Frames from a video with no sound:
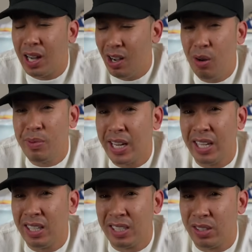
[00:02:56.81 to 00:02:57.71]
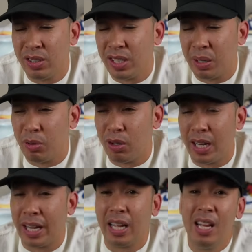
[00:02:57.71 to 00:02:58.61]
I hope Nike doesn't do this anymore.
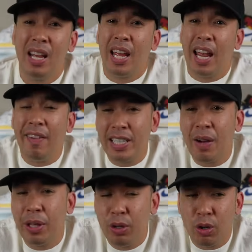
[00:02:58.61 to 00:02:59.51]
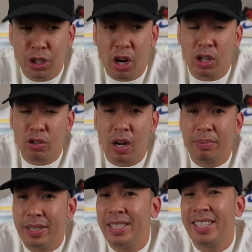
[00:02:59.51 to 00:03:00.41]
Like. Every time when they do a shock
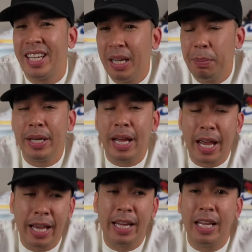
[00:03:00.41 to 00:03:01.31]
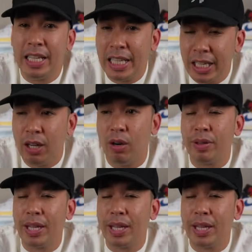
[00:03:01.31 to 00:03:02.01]
drop, just keep it at a Leo.